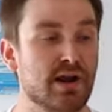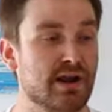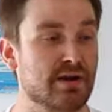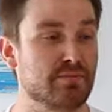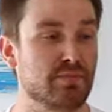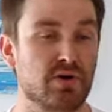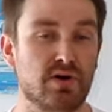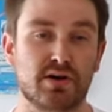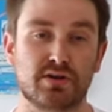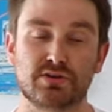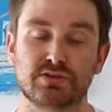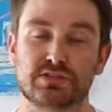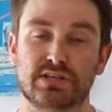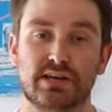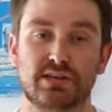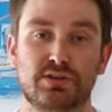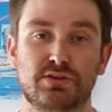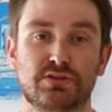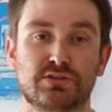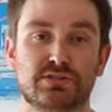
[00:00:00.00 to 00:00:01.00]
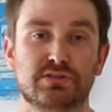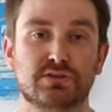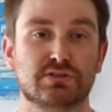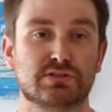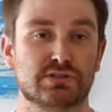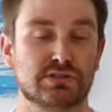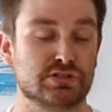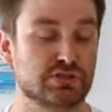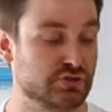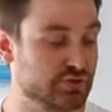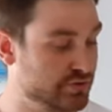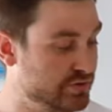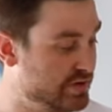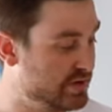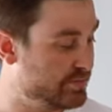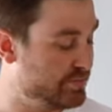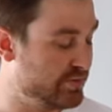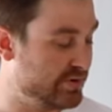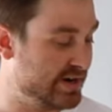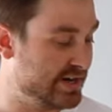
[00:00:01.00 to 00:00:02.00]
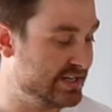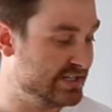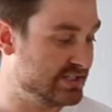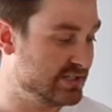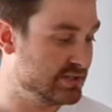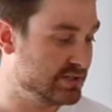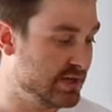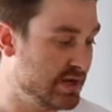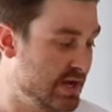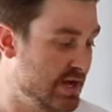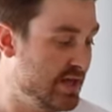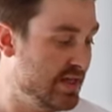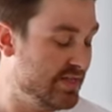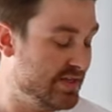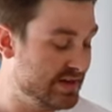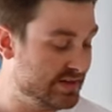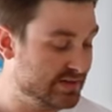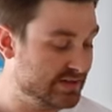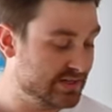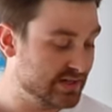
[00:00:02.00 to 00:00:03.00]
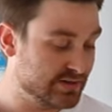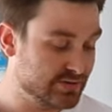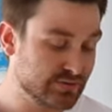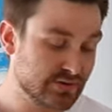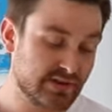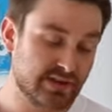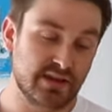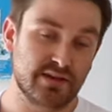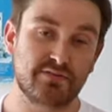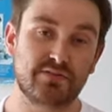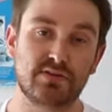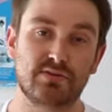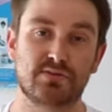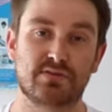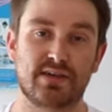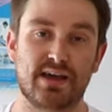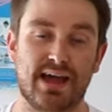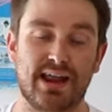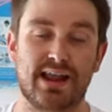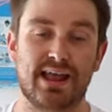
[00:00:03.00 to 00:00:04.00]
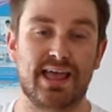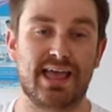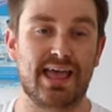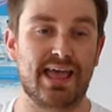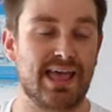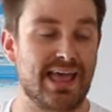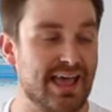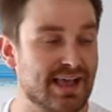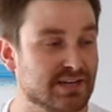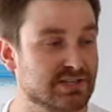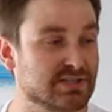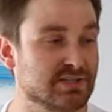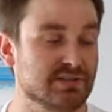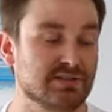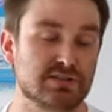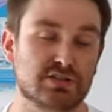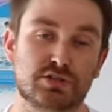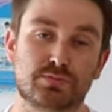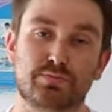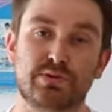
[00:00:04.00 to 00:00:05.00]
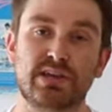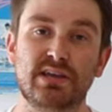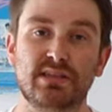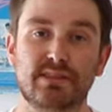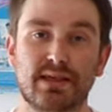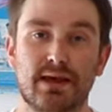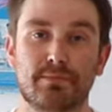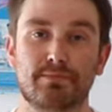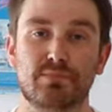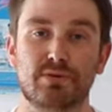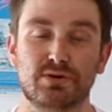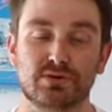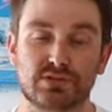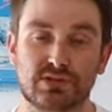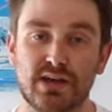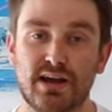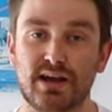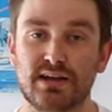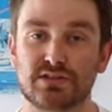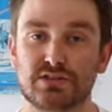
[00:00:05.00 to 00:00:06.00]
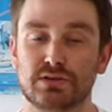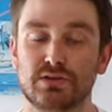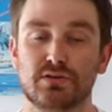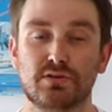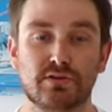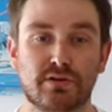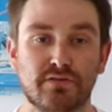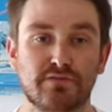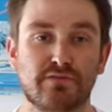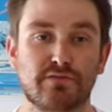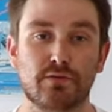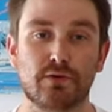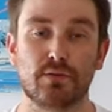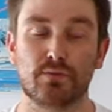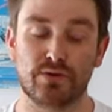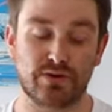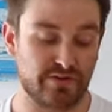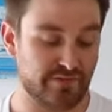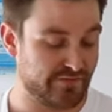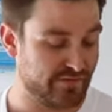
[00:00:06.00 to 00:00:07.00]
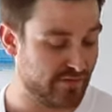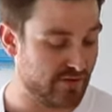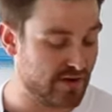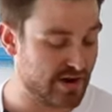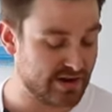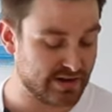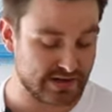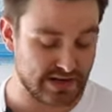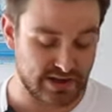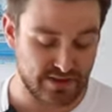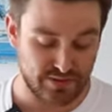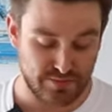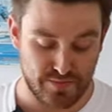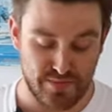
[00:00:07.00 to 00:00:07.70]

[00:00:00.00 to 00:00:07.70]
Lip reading: end models that use those extruded braces that don't give you that excellent speed that most guys are looking for when you're flying down the